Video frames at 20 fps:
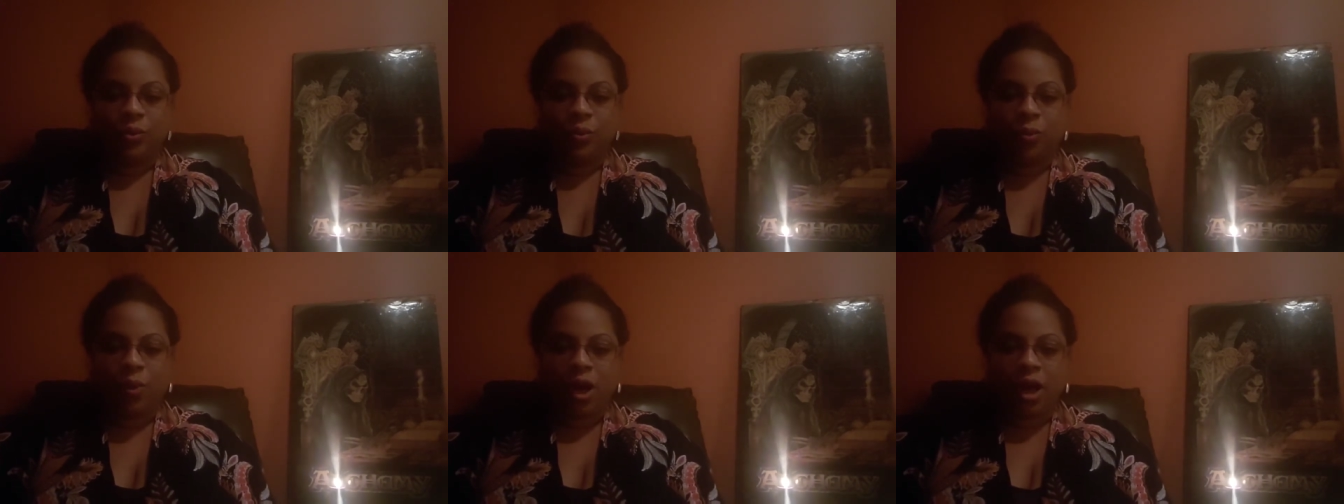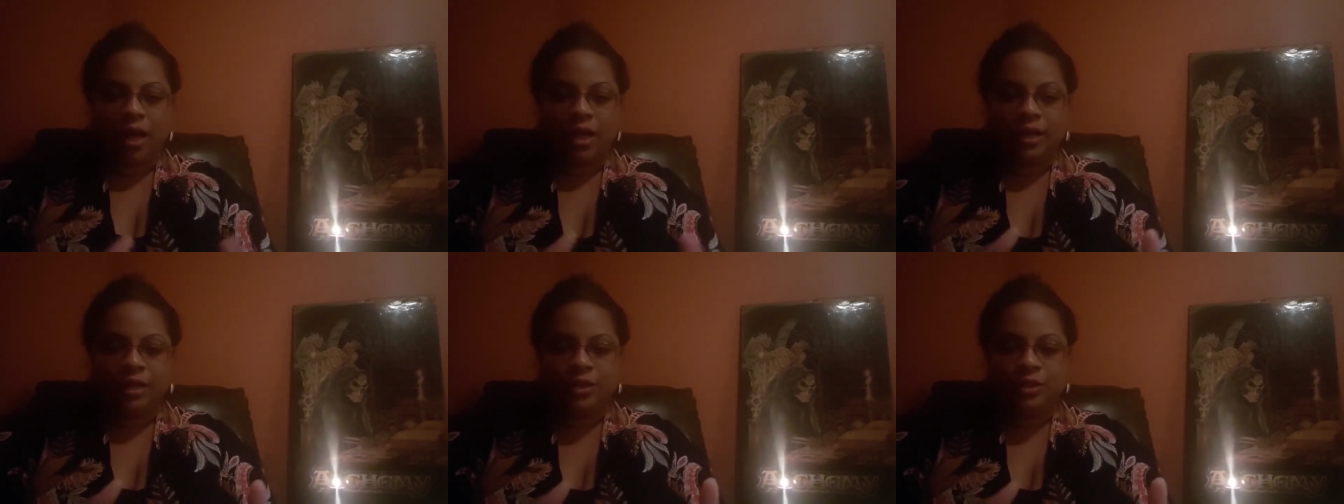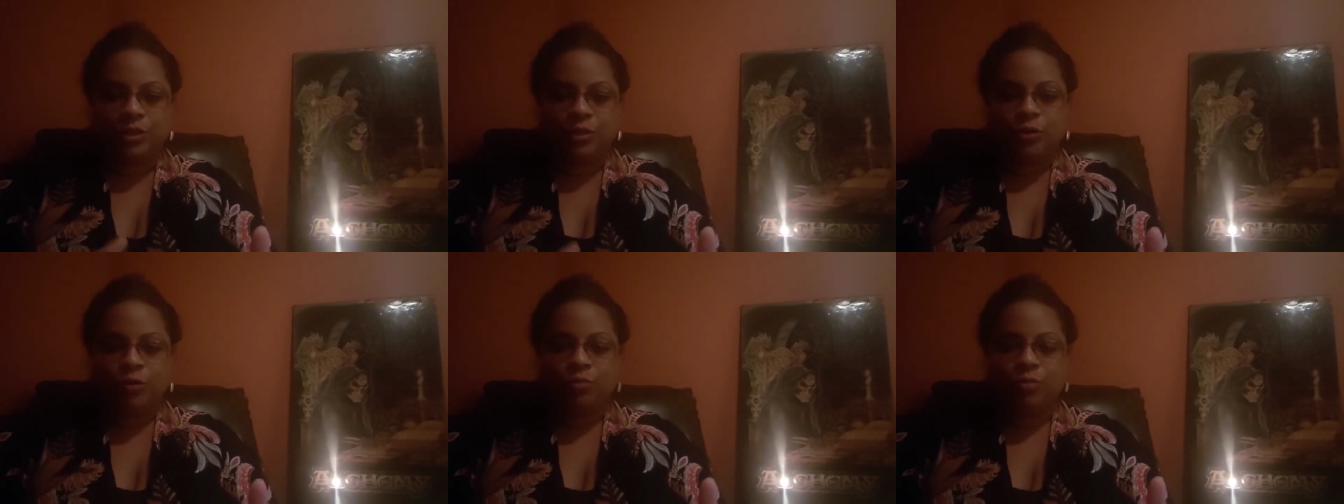Why
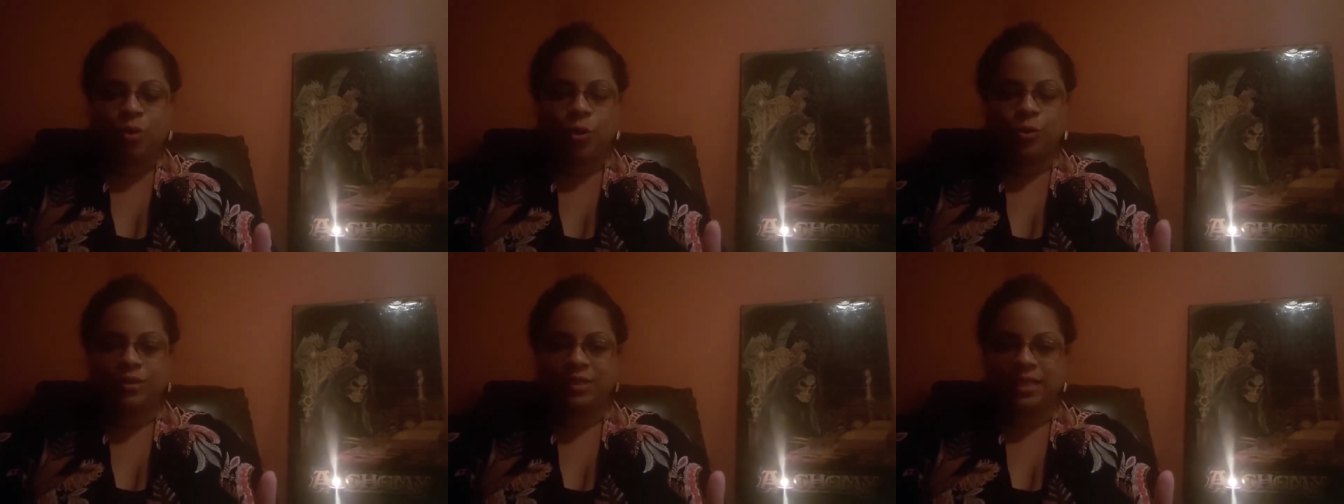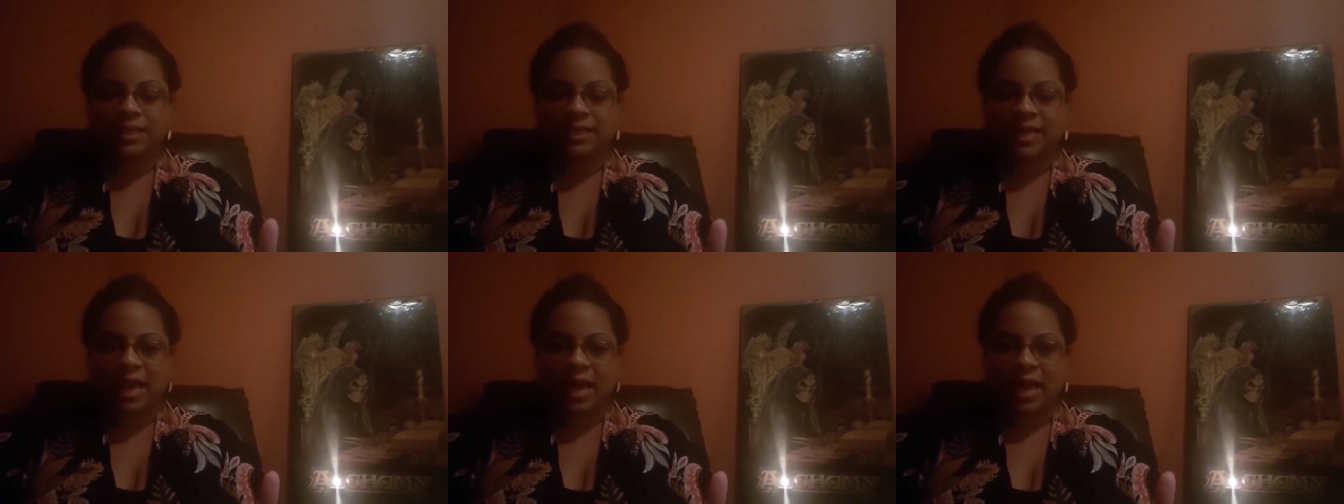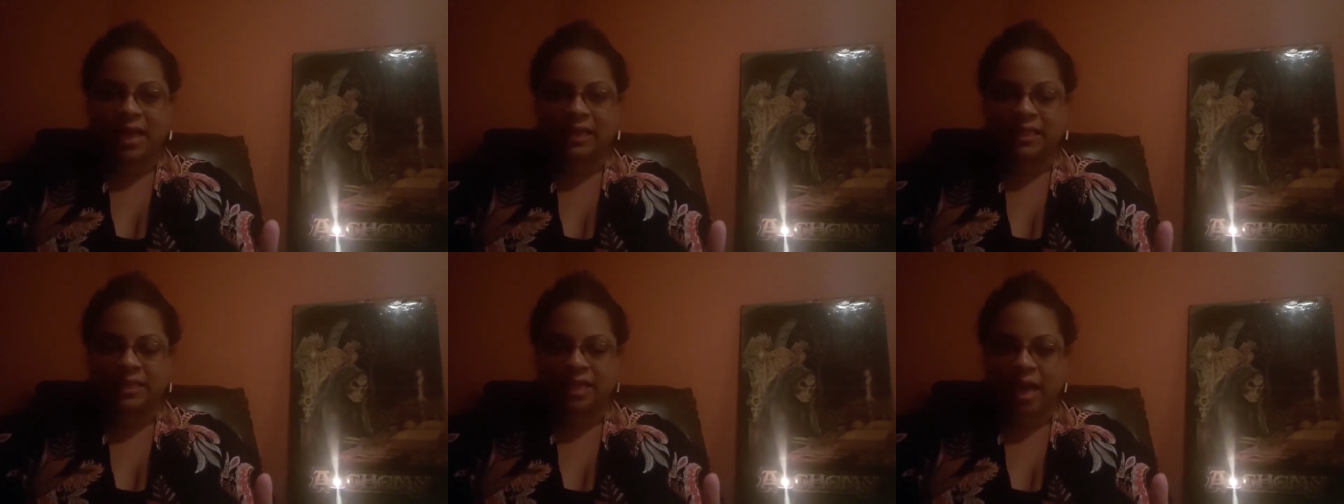do most
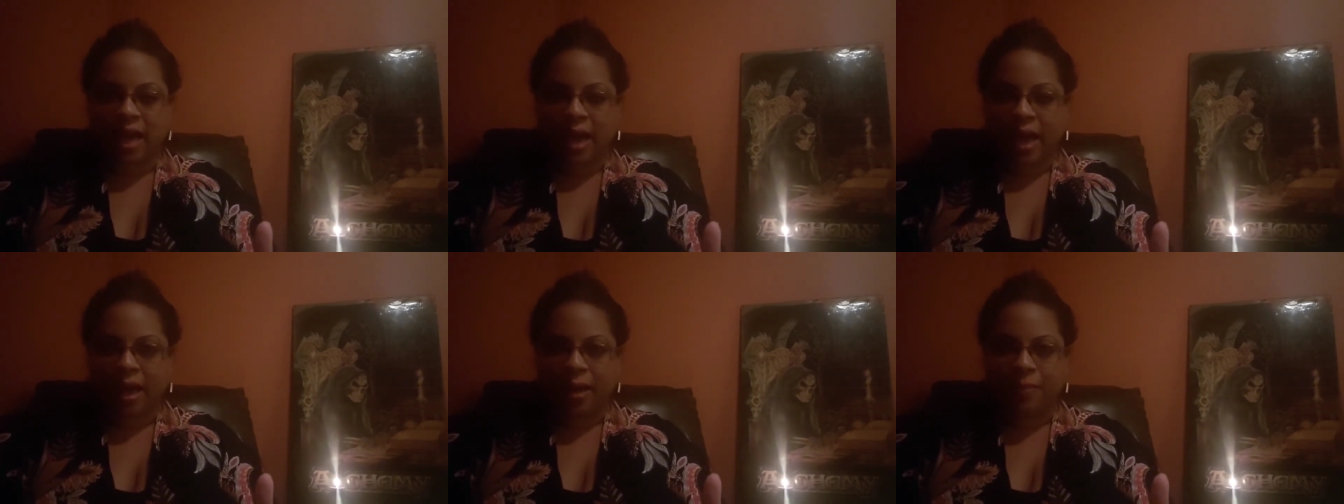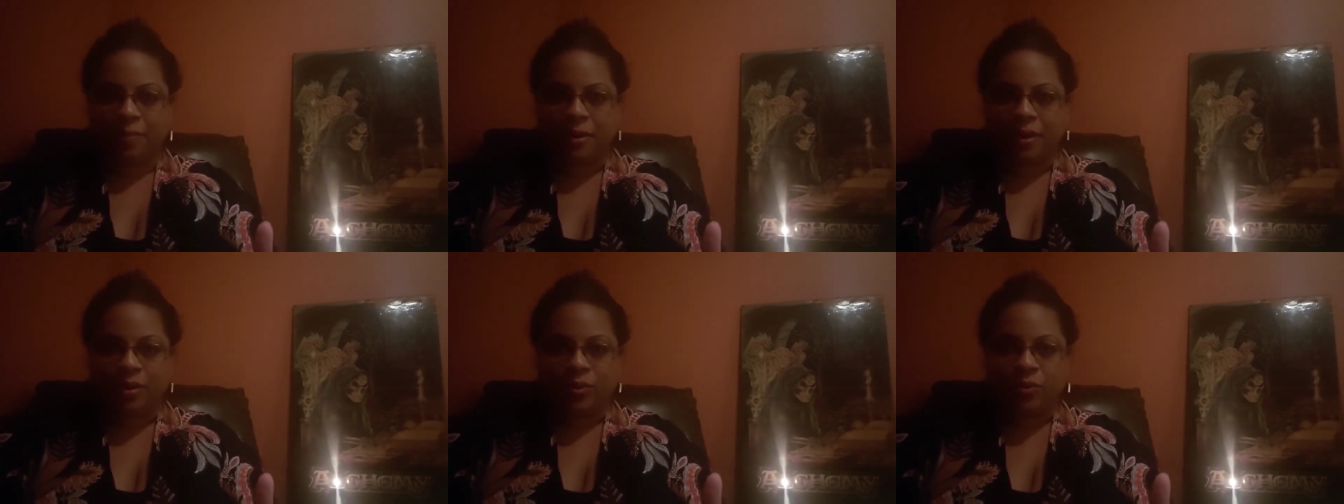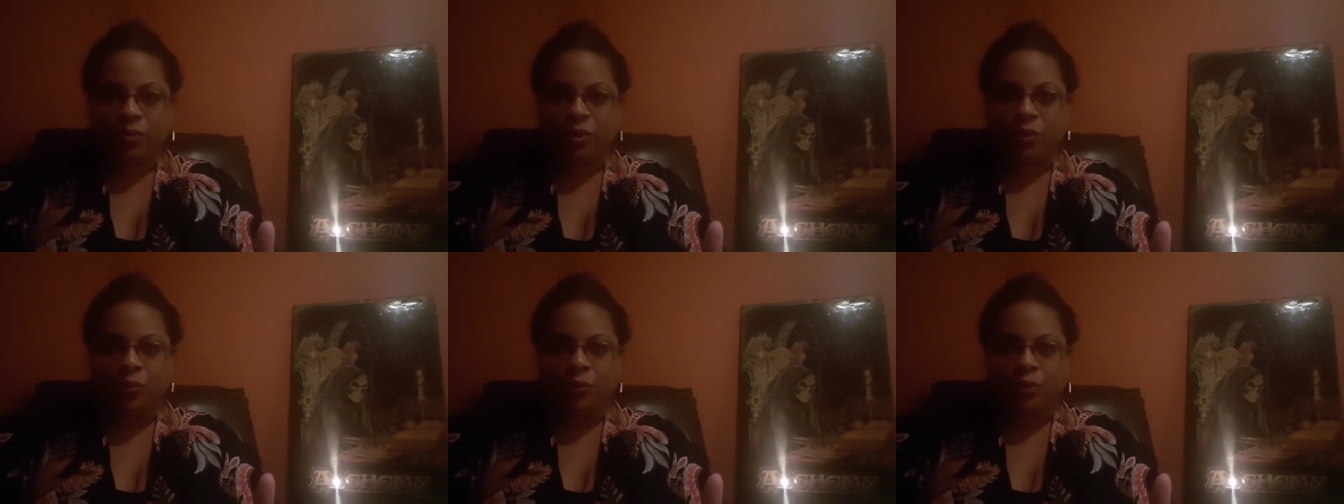attacks
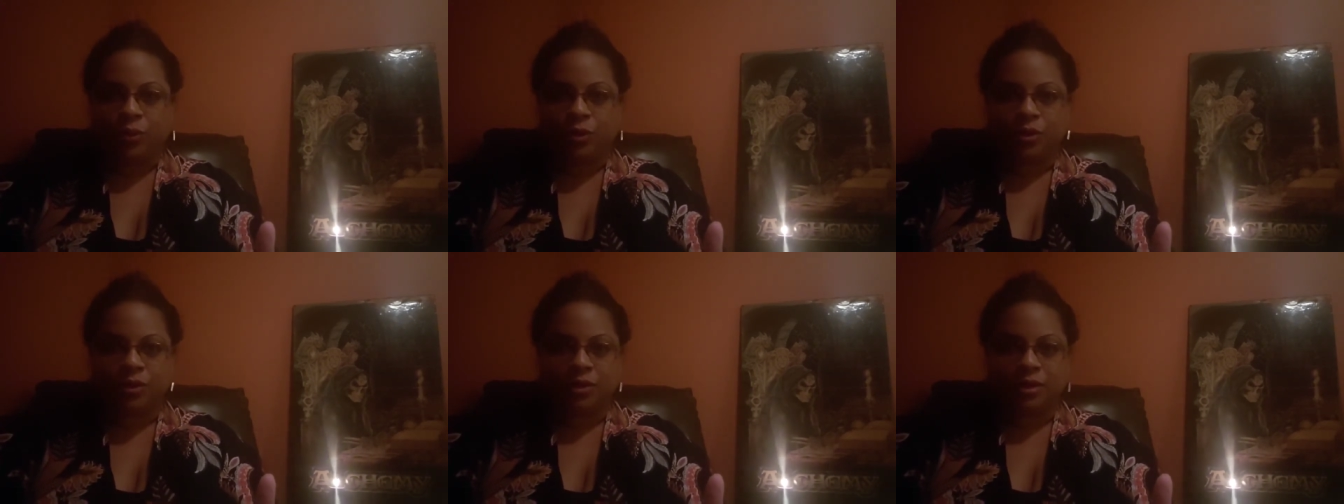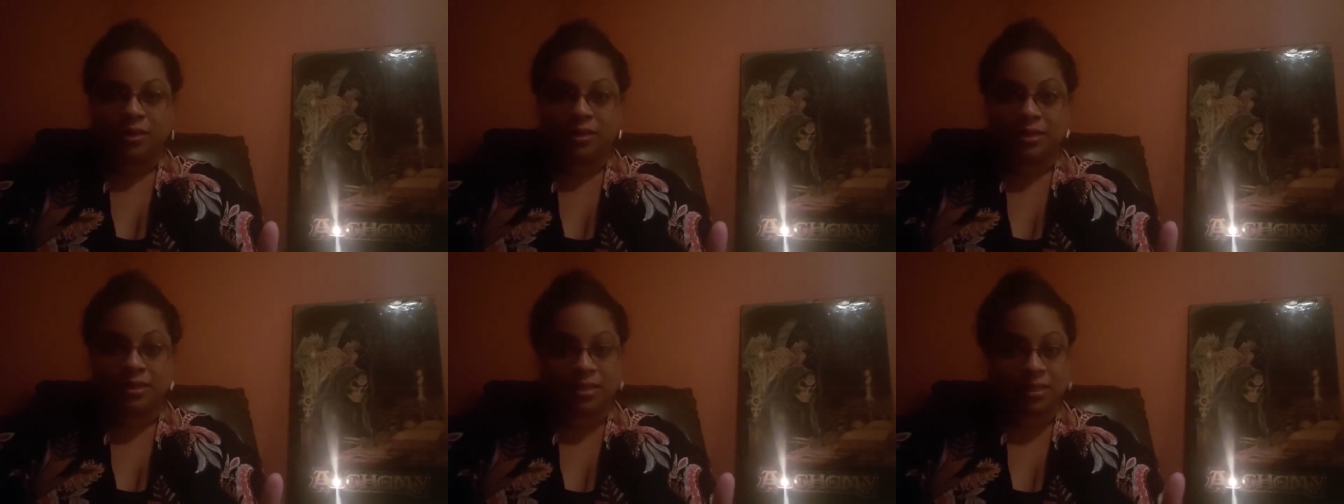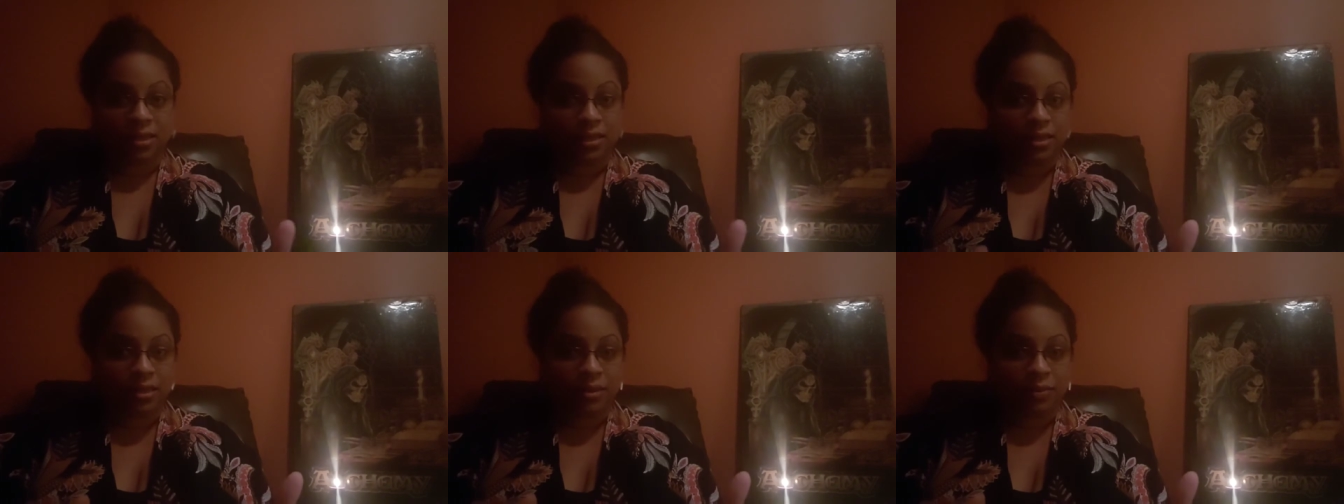happen when we're
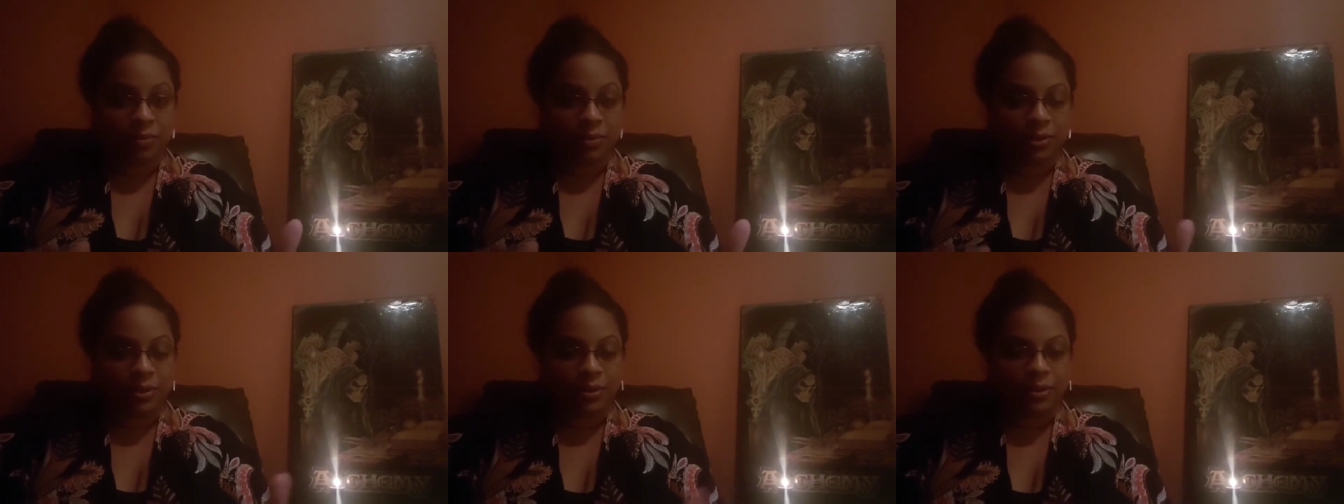asleep?